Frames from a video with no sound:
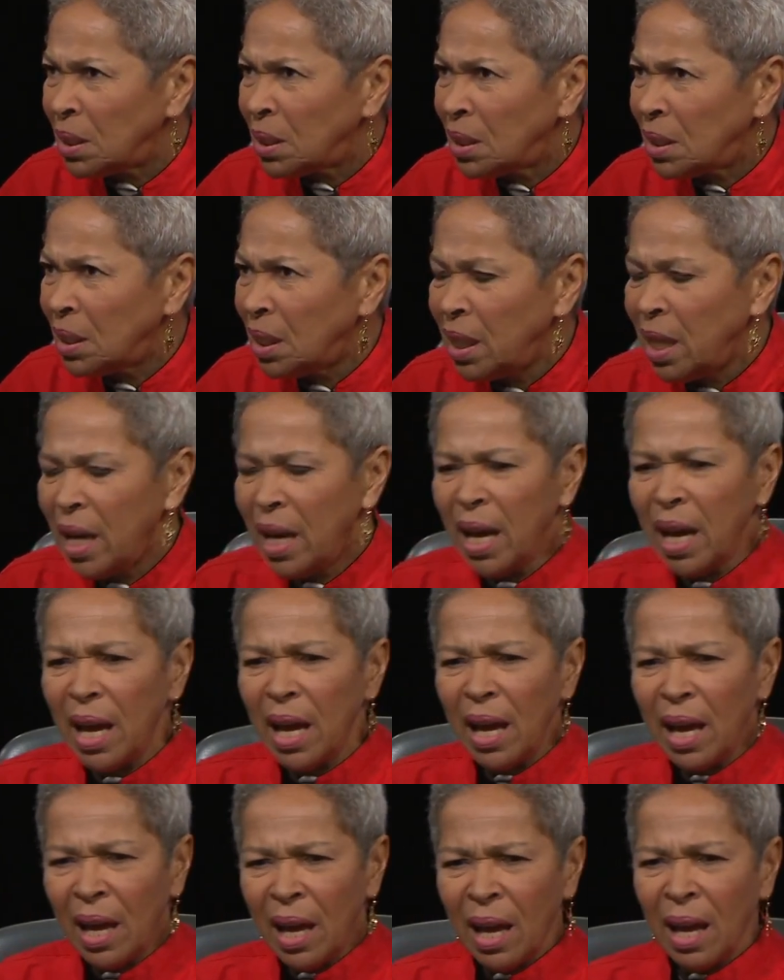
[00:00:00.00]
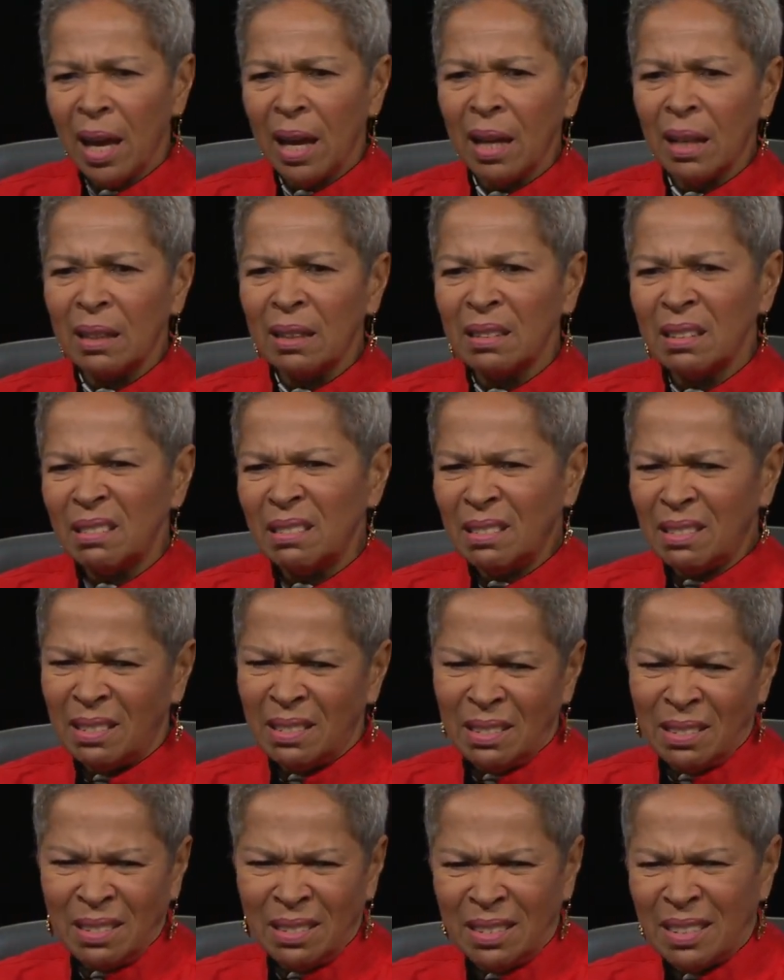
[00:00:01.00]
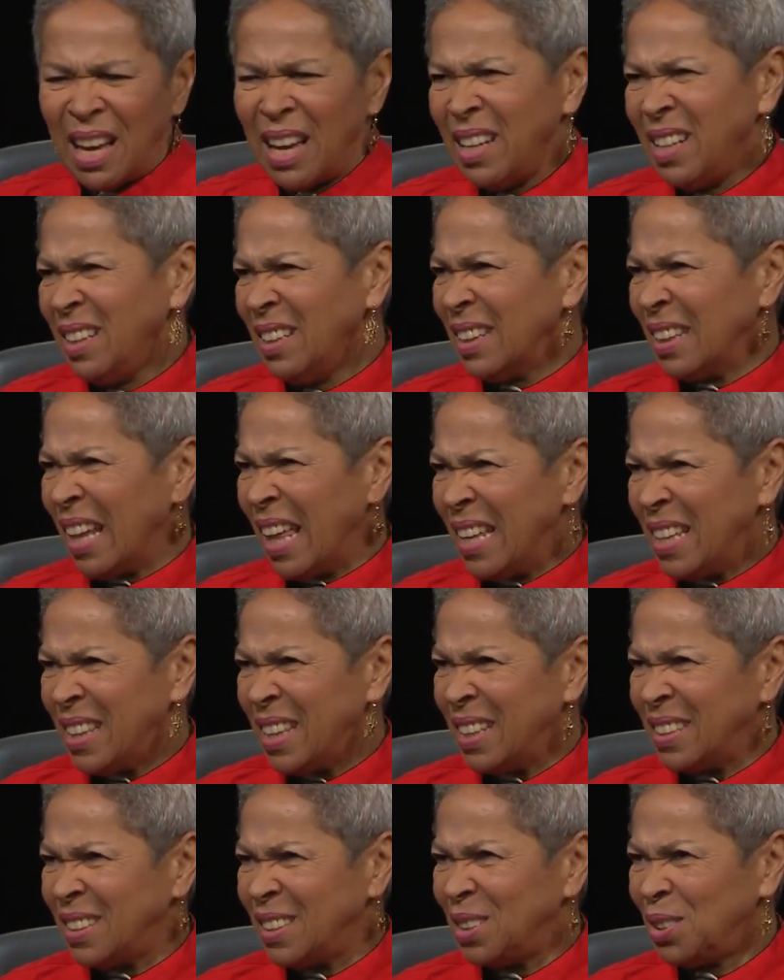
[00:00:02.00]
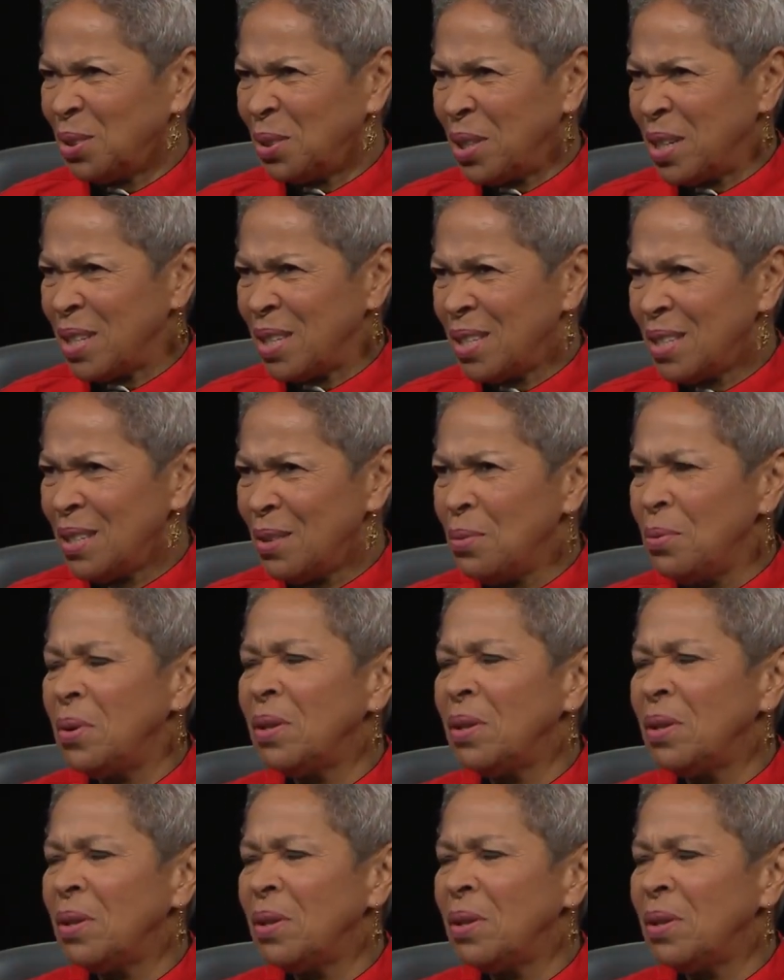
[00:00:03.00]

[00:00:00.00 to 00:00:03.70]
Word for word: me. Okay. And the, I didn't like that sauce. Right.